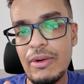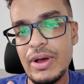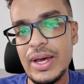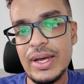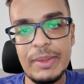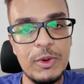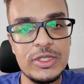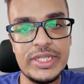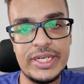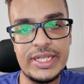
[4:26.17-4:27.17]
our
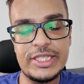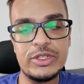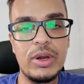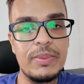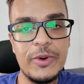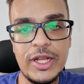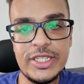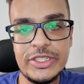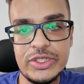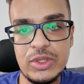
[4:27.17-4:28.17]
repositories or a
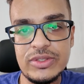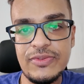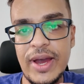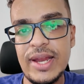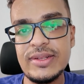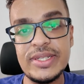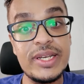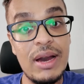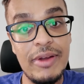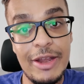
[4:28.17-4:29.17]
project source files
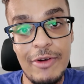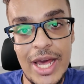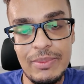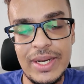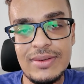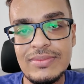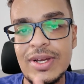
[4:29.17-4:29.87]
in our environment?